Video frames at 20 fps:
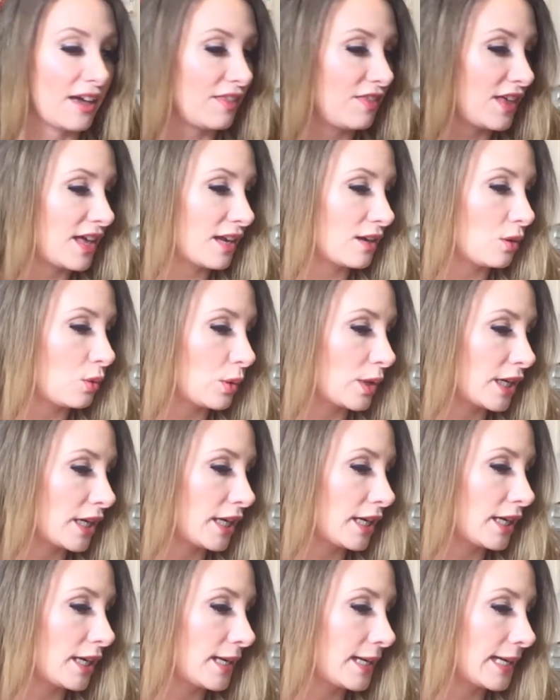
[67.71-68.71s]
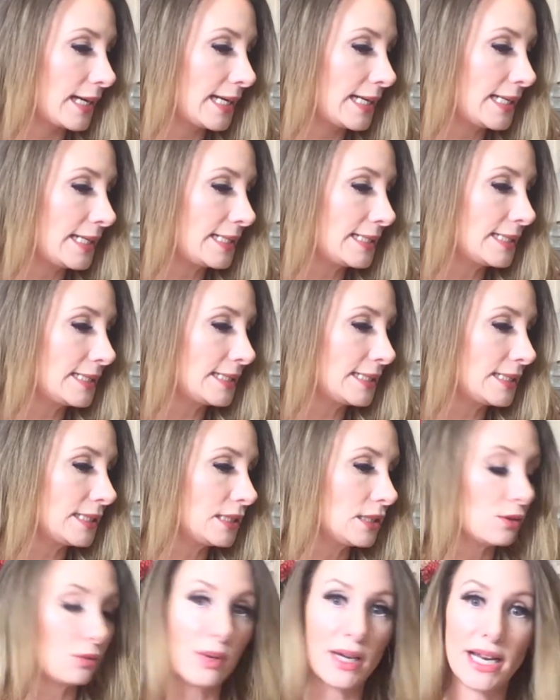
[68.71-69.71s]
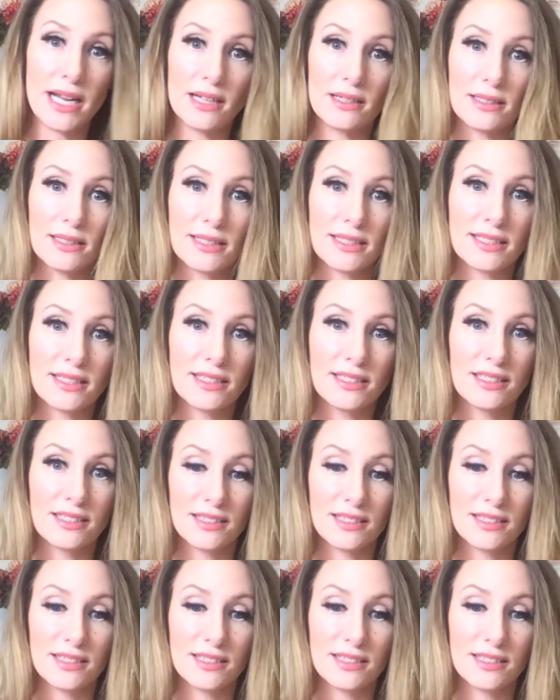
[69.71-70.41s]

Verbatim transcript: that'll work uh what else